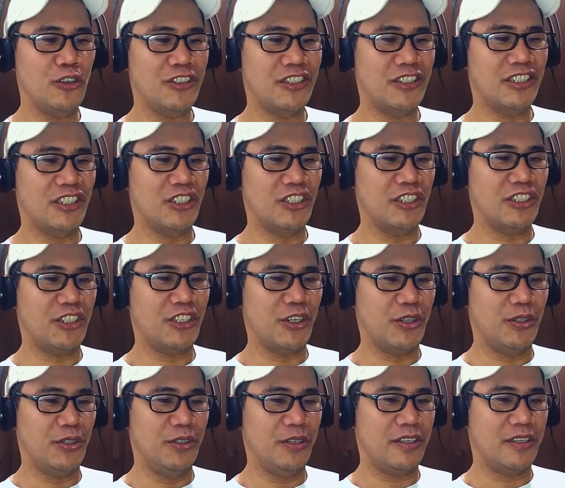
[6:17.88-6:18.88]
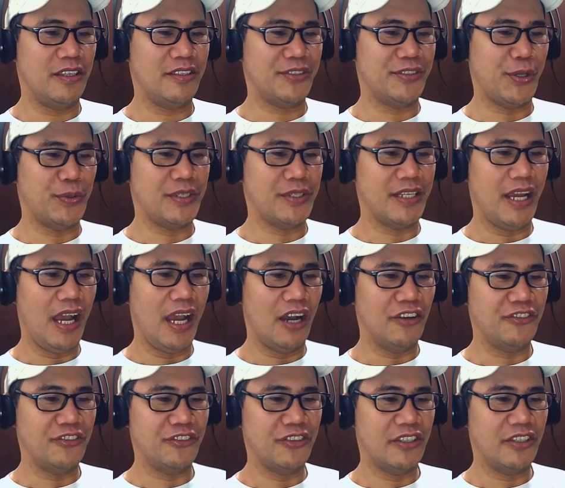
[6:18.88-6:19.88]
Shintaro looking so
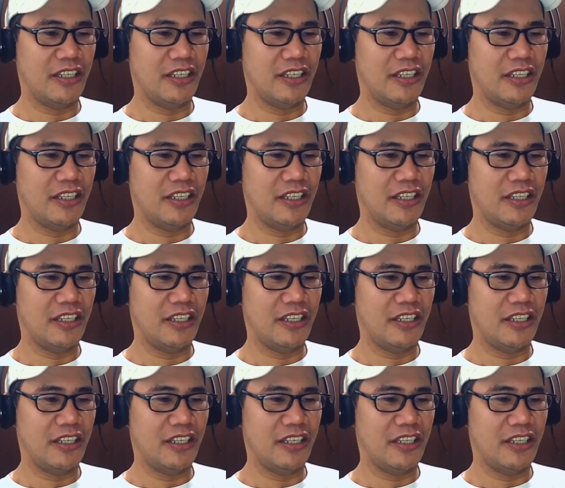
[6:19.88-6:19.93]
tough.